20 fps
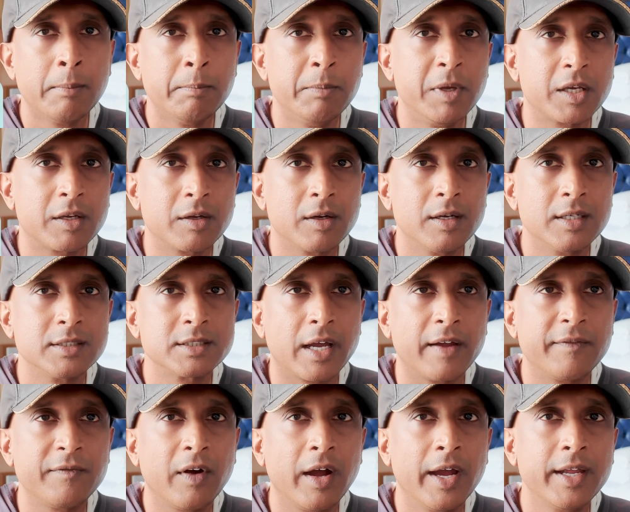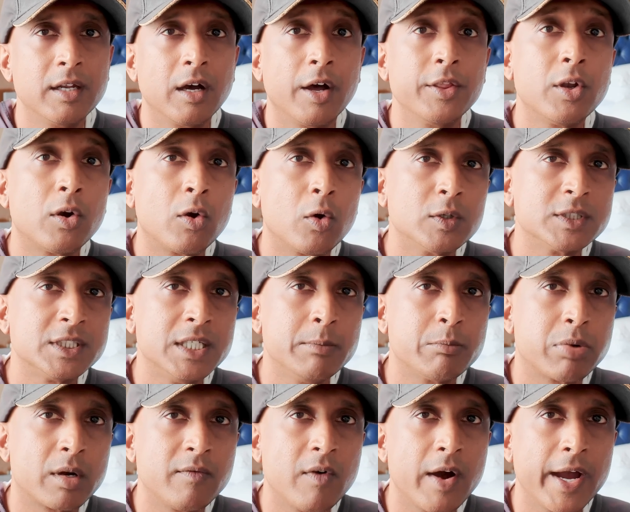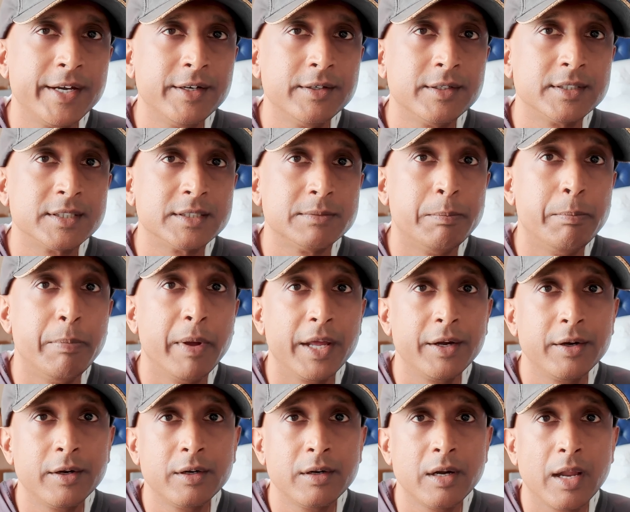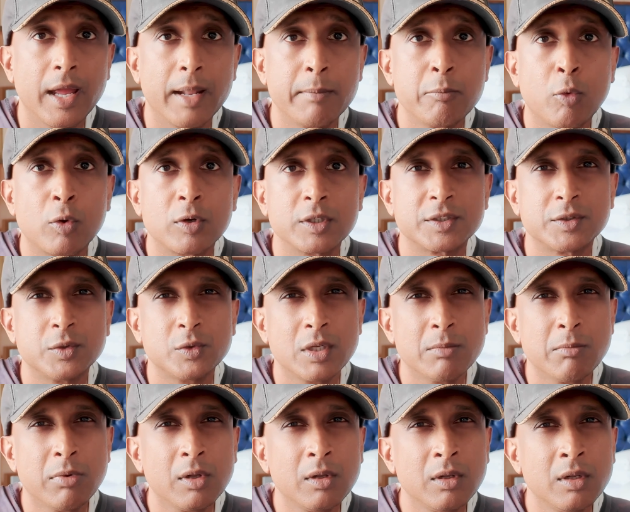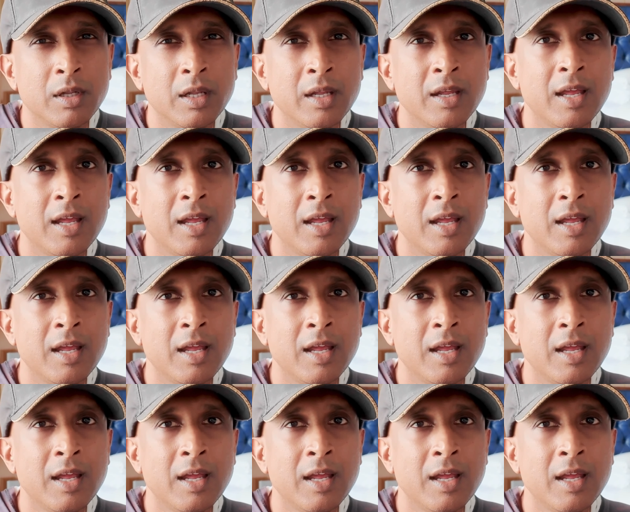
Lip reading: because I find other hosting providers better and more suitable,